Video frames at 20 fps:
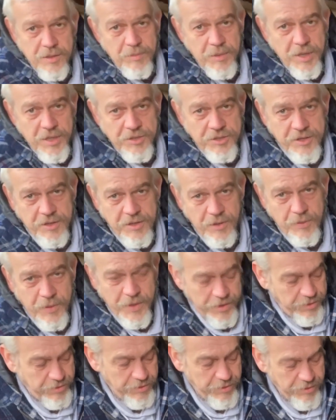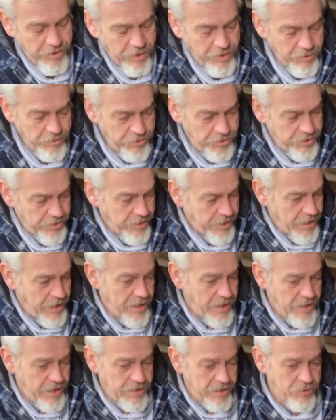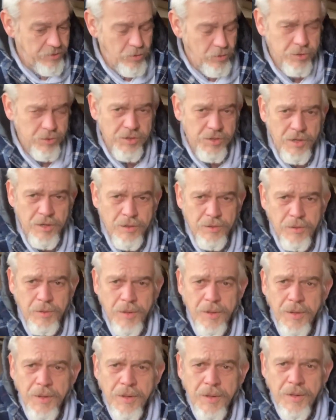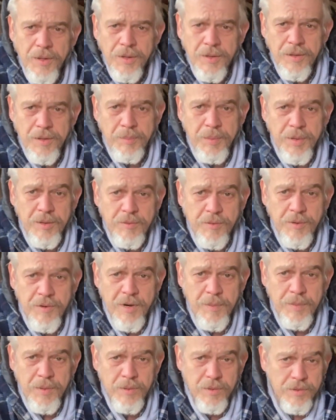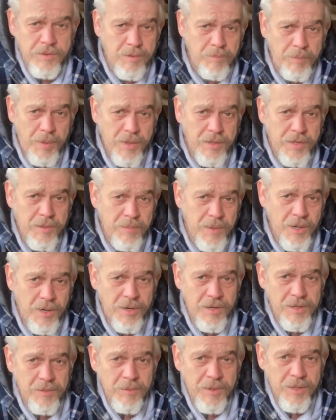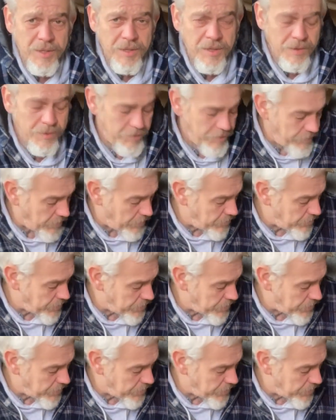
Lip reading: munching our way through those. And also the pink for apple, there's a bucket behind me with those